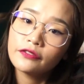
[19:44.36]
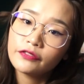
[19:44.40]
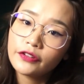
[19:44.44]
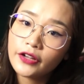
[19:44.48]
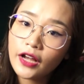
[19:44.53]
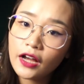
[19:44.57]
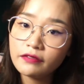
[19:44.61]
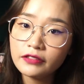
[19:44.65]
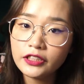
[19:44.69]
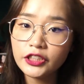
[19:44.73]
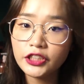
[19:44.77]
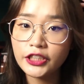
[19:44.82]
you
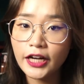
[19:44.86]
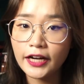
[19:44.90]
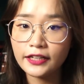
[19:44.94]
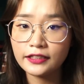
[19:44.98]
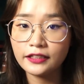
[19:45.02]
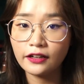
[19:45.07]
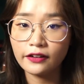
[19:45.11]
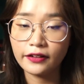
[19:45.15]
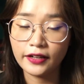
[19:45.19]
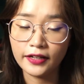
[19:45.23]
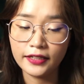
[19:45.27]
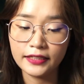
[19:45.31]
haven't checked
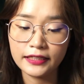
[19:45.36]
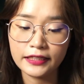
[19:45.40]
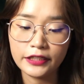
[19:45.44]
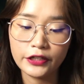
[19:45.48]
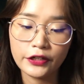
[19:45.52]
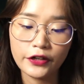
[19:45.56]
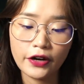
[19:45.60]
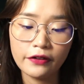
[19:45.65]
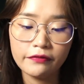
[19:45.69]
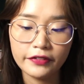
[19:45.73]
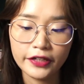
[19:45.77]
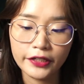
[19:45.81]
out the
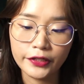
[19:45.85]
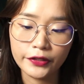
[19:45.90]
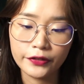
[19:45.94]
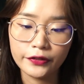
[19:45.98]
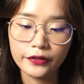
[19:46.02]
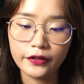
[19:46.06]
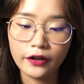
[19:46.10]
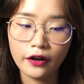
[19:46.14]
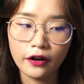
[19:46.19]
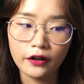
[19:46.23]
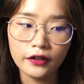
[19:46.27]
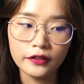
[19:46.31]
Instagram
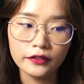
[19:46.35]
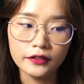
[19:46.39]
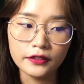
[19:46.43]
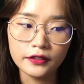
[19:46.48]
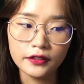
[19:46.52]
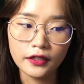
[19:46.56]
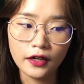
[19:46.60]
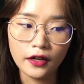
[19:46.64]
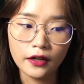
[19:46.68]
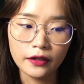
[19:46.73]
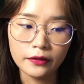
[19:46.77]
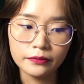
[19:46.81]
video
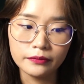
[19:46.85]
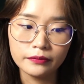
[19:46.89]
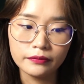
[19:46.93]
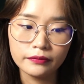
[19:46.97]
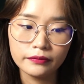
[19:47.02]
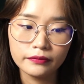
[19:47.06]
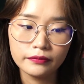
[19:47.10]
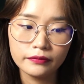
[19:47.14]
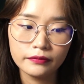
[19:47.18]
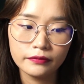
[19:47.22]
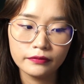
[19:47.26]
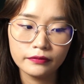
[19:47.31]

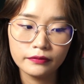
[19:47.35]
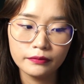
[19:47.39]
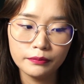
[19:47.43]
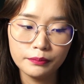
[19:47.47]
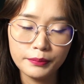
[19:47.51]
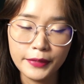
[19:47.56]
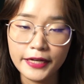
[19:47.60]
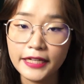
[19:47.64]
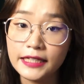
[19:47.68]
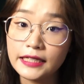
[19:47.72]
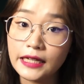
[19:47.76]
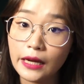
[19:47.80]
on
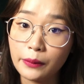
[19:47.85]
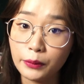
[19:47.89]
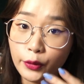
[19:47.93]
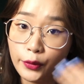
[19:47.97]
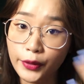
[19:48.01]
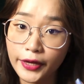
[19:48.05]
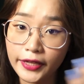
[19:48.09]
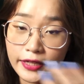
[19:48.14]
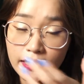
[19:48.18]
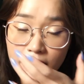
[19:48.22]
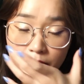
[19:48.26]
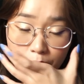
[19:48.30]
me
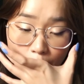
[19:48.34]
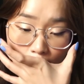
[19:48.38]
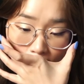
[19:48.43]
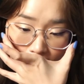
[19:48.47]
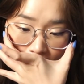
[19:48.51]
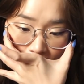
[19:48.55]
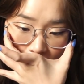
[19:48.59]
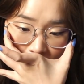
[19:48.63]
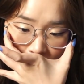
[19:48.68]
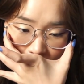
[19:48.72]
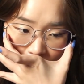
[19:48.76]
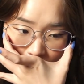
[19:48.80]
demoing this
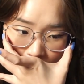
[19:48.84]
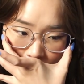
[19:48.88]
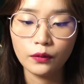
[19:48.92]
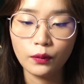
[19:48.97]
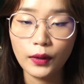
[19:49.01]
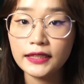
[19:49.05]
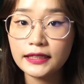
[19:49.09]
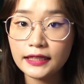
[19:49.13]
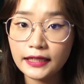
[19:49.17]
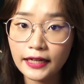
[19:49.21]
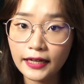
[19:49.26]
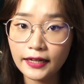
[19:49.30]
product,
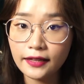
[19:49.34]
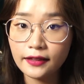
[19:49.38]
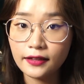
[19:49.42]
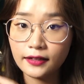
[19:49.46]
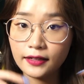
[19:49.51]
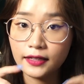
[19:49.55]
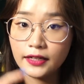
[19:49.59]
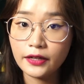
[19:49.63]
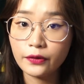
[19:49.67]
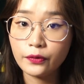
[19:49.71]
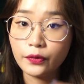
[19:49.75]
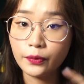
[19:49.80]
once again the
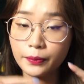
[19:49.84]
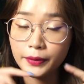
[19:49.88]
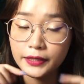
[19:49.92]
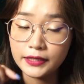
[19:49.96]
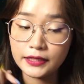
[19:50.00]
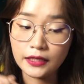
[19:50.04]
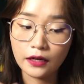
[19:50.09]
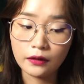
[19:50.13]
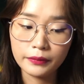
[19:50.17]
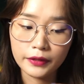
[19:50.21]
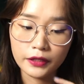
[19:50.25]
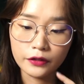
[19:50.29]
link will be
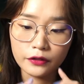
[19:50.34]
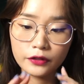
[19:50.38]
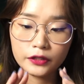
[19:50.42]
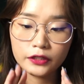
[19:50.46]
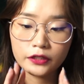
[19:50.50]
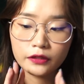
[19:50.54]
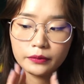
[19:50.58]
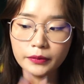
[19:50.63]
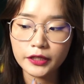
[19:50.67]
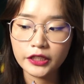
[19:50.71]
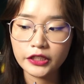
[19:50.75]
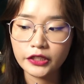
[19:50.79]
down below,
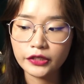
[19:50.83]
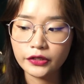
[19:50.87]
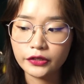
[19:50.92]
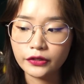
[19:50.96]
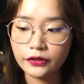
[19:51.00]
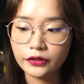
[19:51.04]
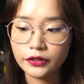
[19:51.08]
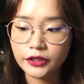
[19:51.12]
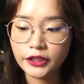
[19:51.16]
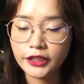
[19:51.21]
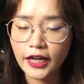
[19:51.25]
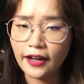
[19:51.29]
so make sure to
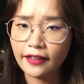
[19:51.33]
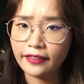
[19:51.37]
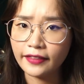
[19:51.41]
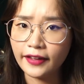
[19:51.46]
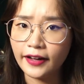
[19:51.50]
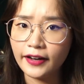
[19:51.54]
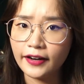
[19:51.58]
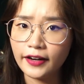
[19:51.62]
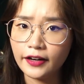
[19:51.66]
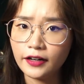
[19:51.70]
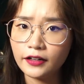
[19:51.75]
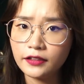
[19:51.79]
go check
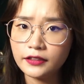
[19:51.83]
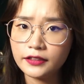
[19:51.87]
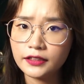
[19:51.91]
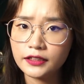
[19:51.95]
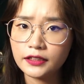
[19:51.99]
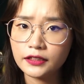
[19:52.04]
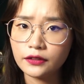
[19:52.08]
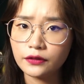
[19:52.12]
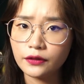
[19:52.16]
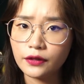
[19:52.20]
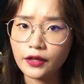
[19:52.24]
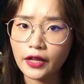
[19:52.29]
that out
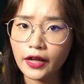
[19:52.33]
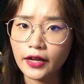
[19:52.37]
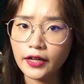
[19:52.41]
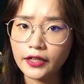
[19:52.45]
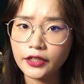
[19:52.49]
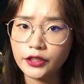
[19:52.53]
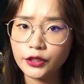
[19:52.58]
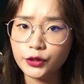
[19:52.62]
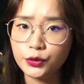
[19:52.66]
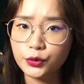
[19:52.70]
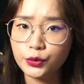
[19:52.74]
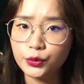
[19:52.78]
so that
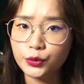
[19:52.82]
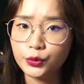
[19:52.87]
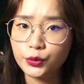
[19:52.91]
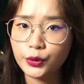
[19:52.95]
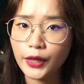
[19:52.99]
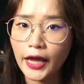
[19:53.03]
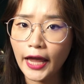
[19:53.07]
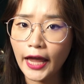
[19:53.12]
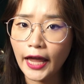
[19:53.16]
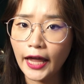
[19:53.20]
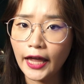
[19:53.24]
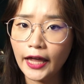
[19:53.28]
you
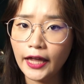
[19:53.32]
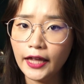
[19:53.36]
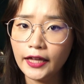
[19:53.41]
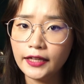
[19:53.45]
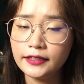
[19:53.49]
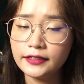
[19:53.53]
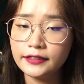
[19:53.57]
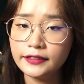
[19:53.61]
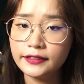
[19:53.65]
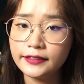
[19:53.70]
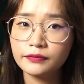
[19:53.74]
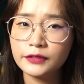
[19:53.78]

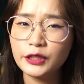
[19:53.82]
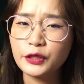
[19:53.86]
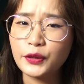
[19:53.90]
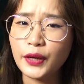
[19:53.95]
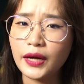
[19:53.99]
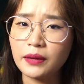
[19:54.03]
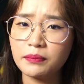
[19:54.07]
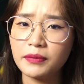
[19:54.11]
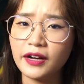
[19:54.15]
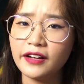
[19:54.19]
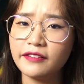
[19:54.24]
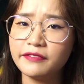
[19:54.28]
can look
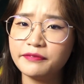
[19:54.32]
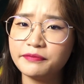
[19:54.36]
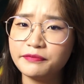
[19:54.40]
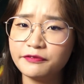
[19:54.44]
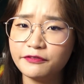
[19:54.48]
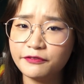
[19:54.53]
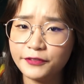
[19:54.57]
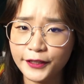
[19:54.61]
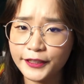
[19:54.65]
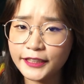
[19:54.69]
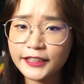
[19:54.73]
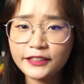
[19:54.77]
at my
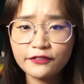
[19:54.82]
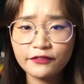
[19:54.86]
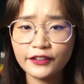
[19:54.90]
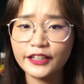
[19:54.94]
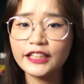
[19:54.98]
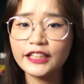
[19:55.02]
first